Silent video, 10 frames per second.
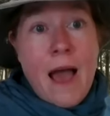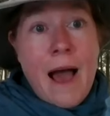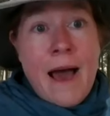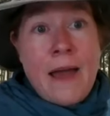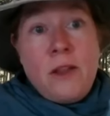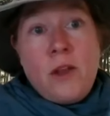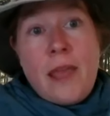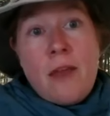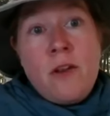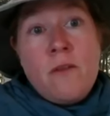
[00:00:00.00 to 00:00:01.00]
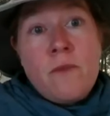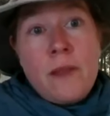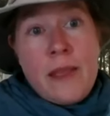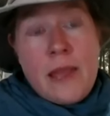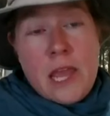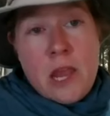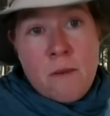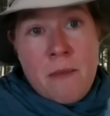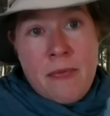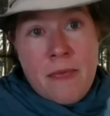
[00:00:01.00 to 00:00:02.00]
and you couldn't really hear
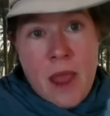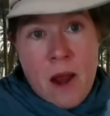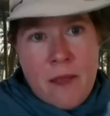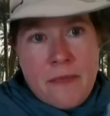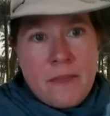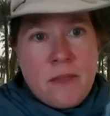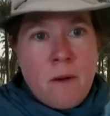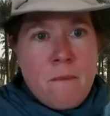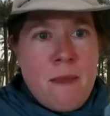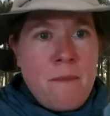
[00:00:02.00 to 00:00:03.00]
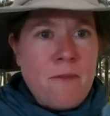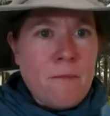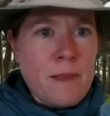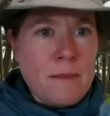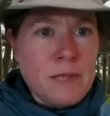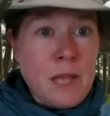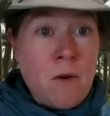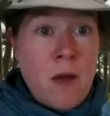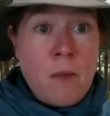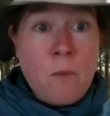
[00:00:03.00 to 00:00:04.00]
me there i think there may be some clips later
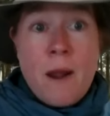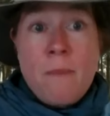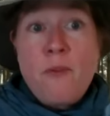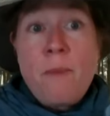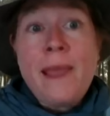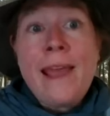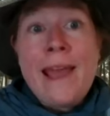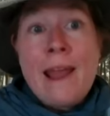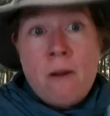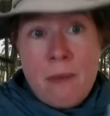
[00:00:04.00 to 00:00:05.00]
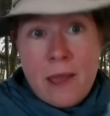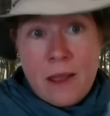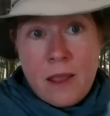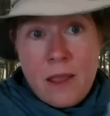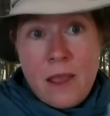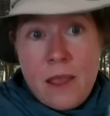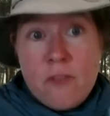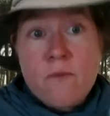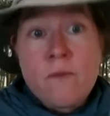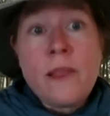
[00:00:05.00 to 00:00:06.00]
on where i'm speaking arabic
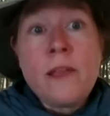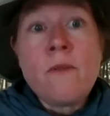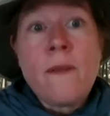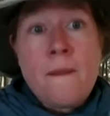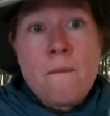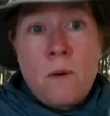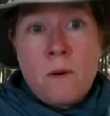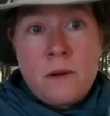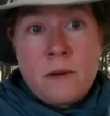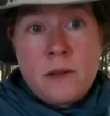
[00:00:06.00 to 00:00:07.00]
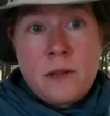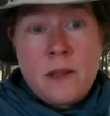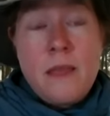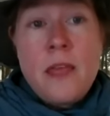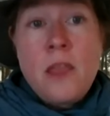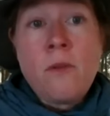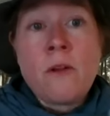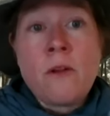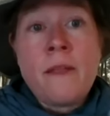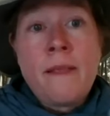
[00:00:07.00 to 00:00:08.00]
it's really, really important that you
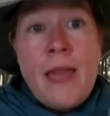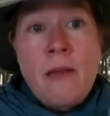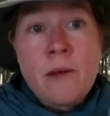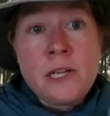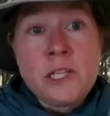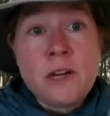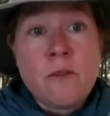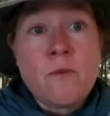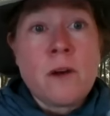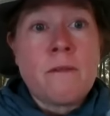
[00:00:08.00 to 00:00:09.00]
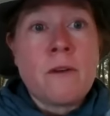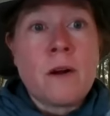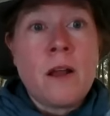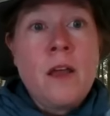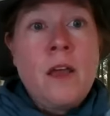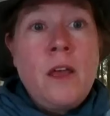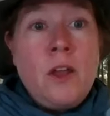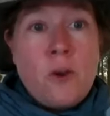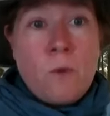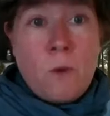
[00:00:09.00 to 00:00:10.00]
learn the language of wherever
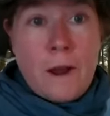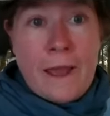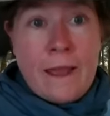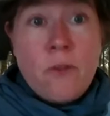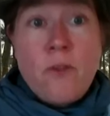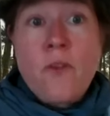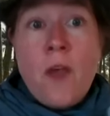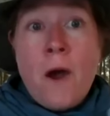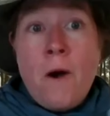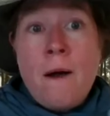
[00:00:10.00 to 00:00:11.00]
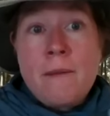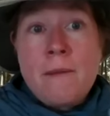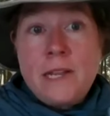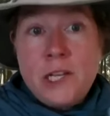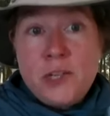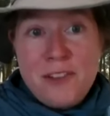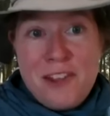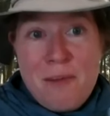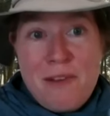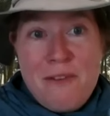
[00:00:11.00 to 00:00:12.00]
you're working. So I'm going to teach you a
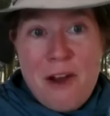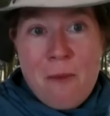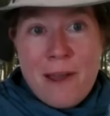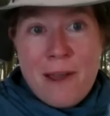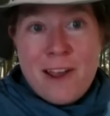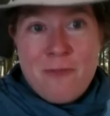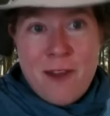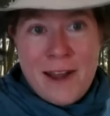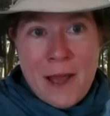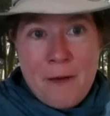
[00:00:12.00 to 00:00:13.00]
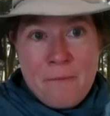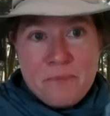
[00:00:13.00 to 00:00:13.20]
little bit of Arabic right now,